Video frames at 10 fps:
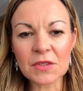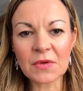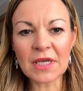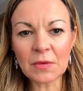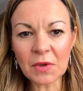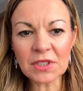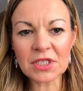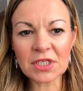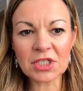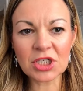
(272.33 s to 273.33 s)
So he
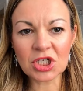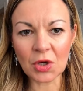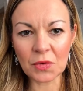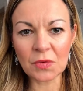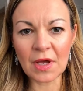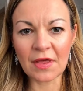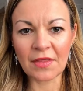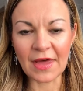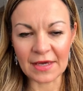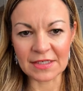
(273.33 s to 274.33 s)
wanted to tone
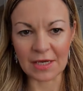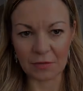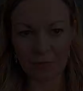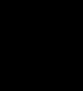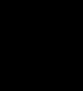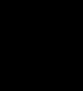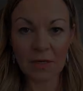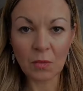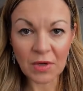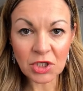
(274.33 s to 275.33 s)
that down.
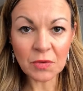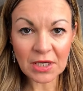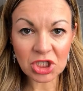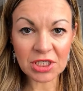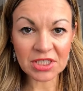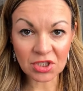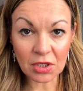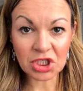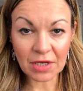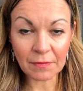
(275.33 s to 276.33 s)
Now, when you actually
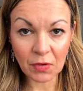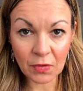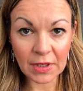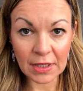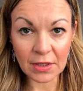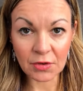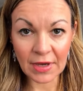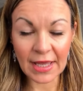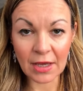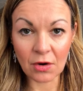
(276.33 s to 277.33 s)
start shampooing your
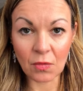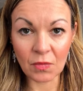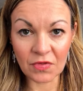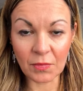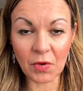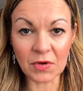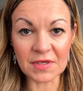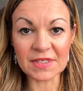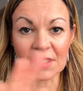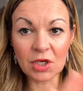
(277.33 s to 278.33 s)
hair with the
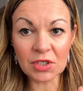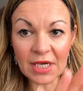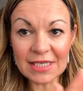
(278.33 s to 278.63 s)
product, it's a good